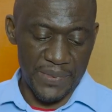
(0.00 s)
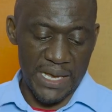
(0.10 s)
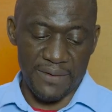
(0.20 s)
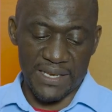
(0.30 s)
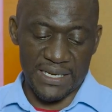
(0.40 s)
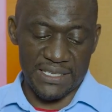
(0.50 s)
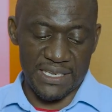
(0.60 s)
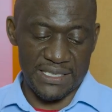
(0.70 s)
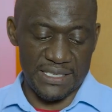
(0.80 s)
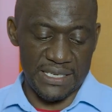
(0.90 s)
After this
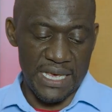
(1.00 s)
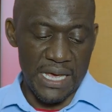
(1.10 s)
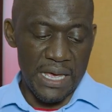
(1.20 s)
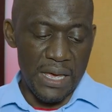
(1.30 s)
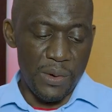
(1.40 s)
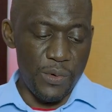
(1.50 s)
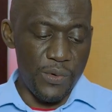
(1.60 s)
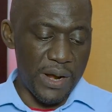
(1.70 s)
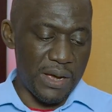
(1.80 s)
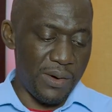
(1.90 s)
lesson, we'll
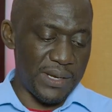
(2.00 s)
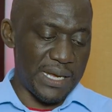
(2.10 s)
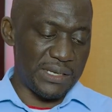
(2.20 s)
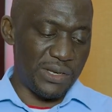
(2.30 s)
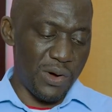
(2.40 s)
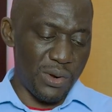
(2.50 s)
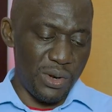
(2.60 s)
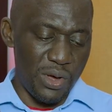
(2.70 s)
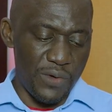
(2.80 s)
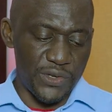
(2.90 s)
recall that God
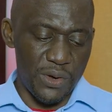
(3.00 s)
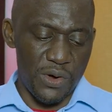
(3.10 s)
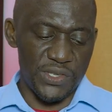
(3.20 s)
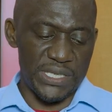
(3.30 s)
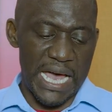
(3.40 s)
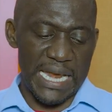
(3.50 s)
loves us